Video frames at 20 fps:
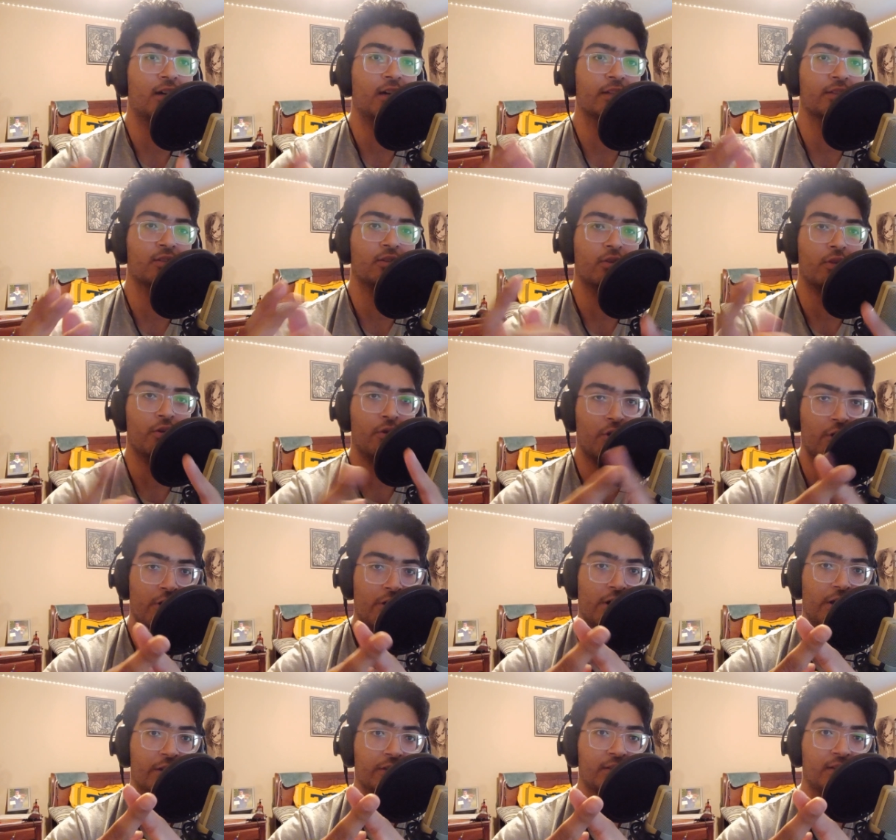onto the
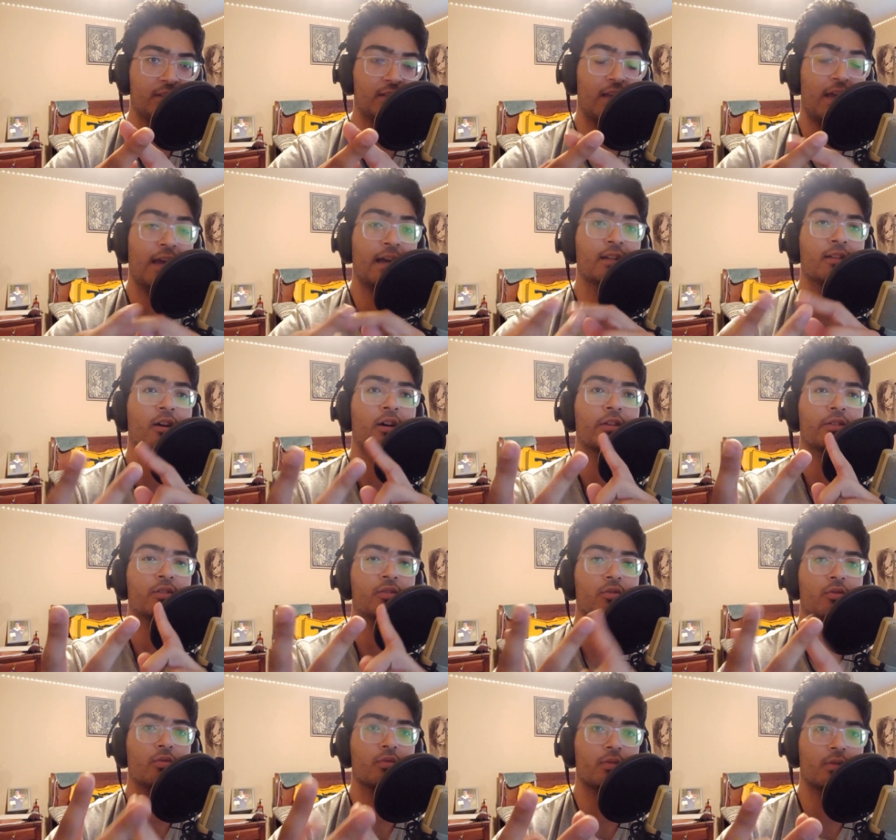neurons and
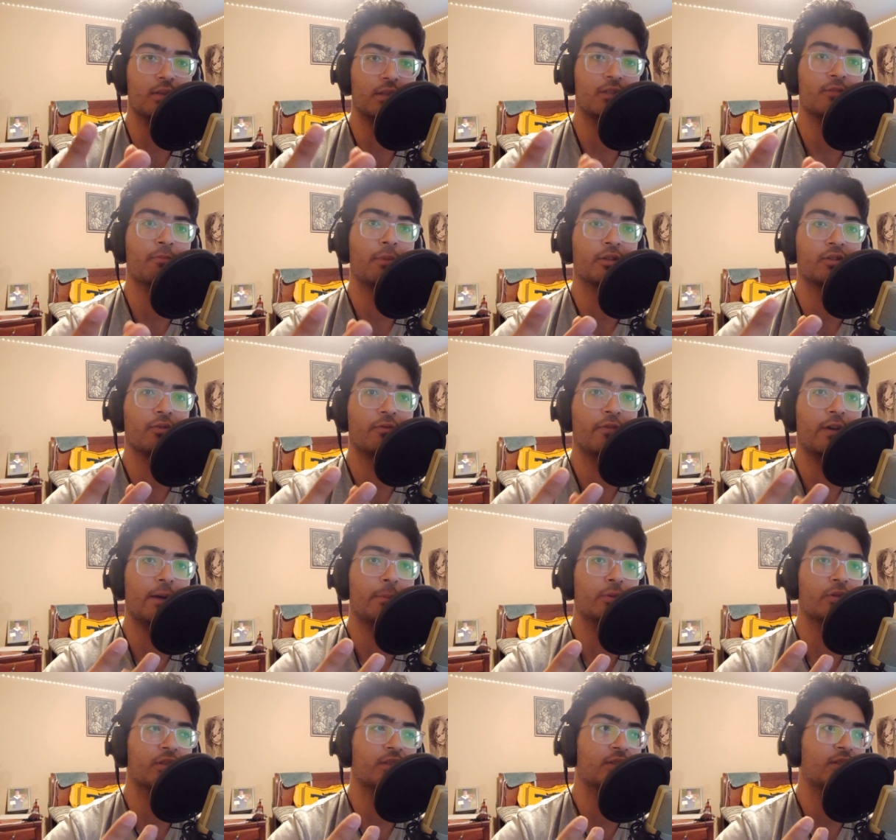onto these muscle
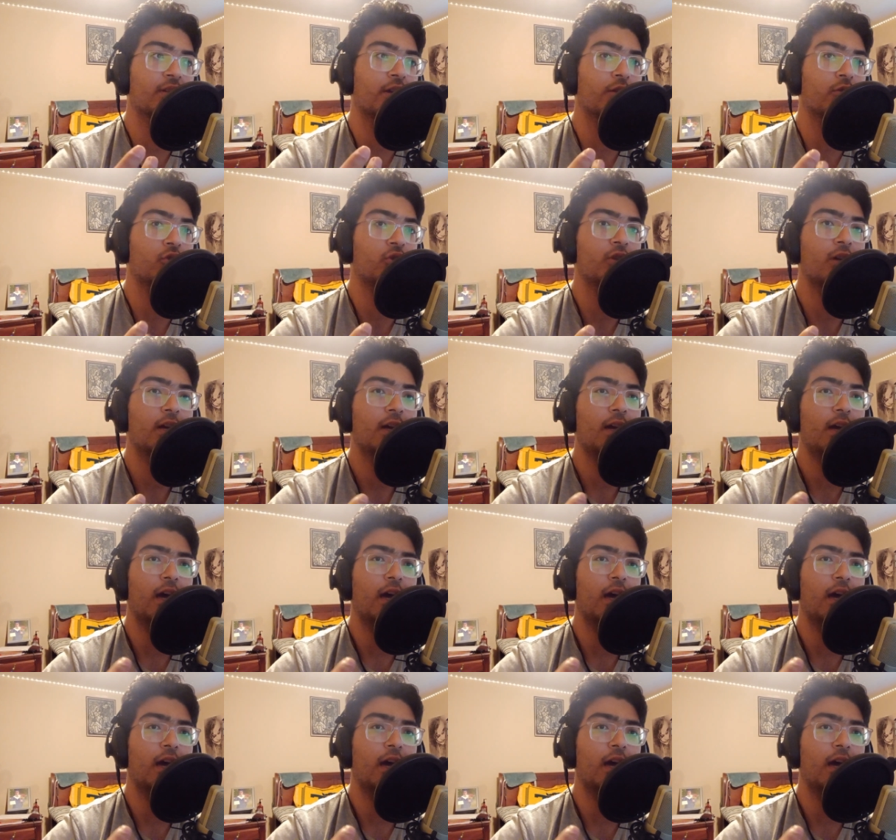fibers and such,